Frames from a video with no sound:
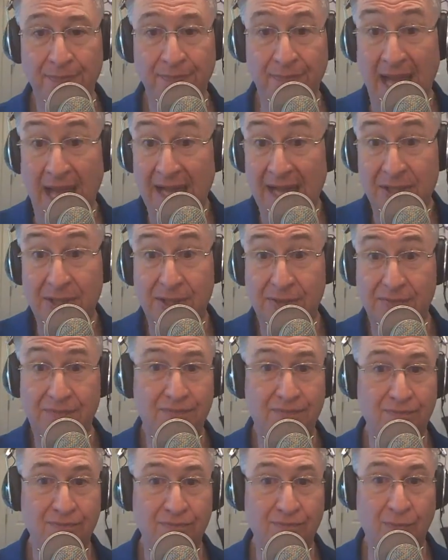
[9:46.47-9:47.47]
That's
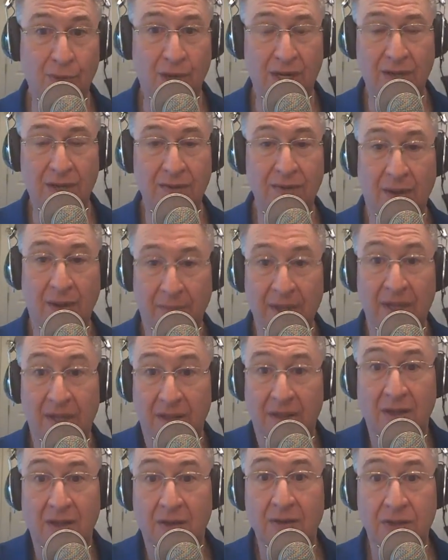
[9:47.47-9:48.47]
what I
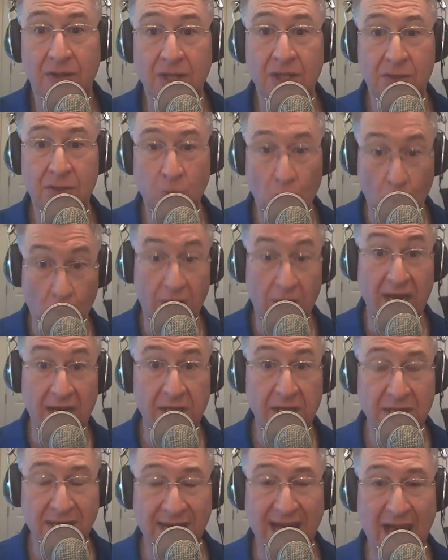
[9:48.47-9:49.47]
mean. They're just
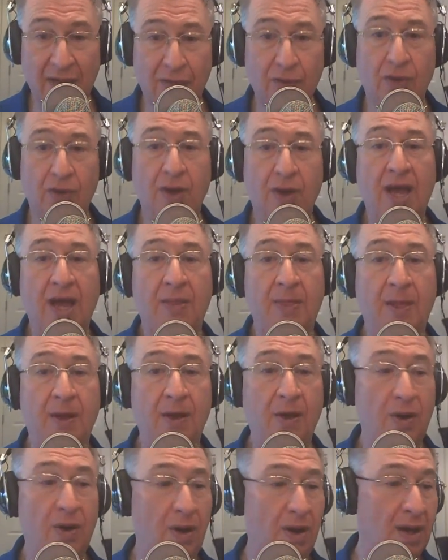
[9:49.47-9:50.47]
working together, and
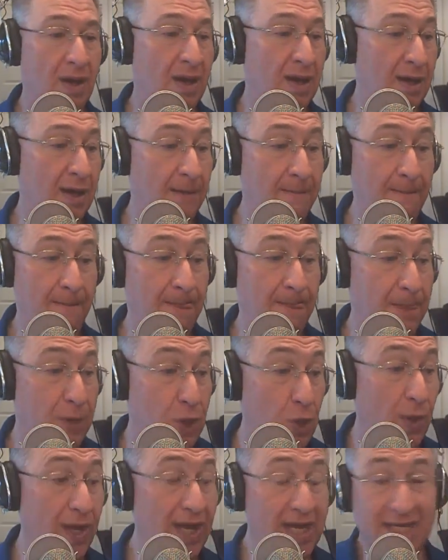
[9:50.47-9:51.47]
they're
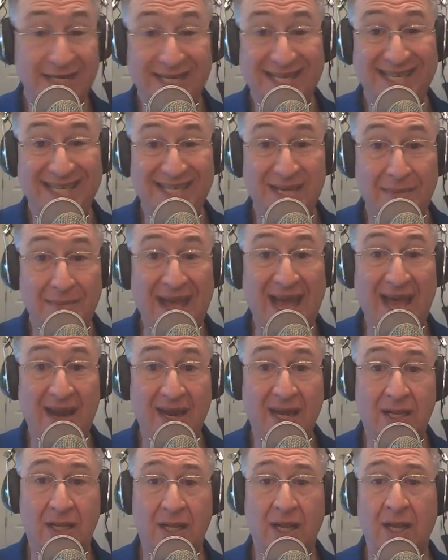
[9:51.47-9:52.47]
doing it
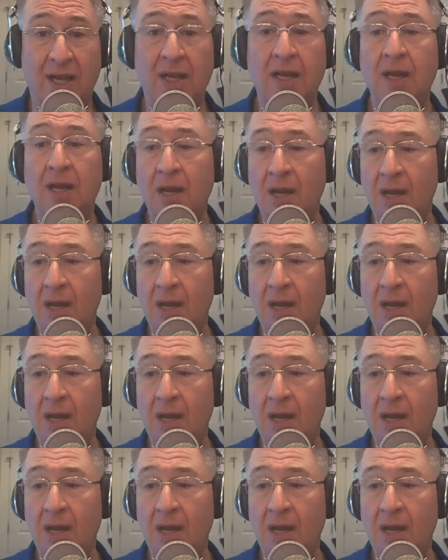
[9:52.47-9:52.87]
systematically.